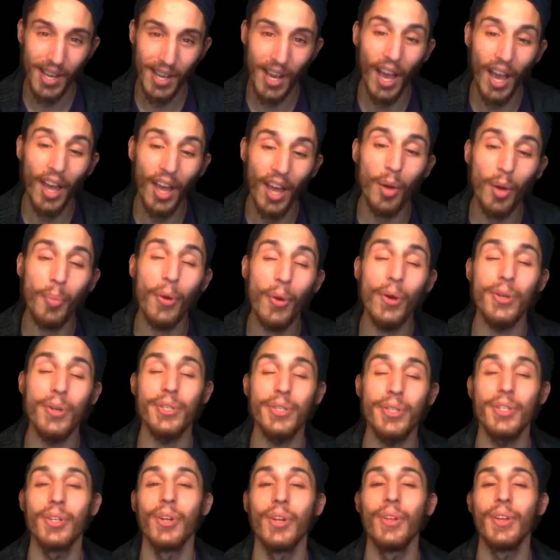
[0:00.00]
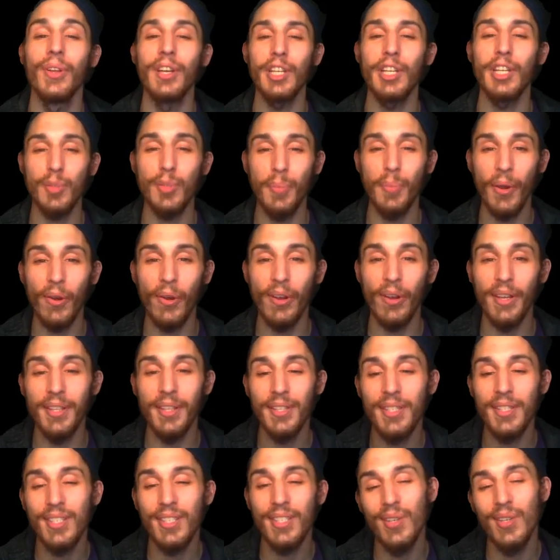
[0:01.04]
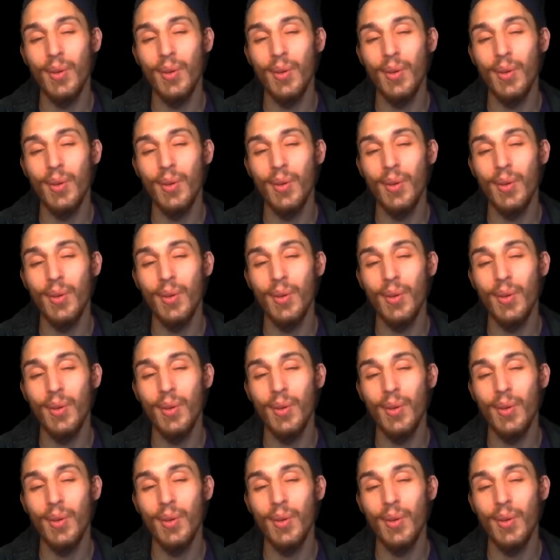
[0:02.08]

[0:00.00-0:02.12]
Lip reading: and our personal experience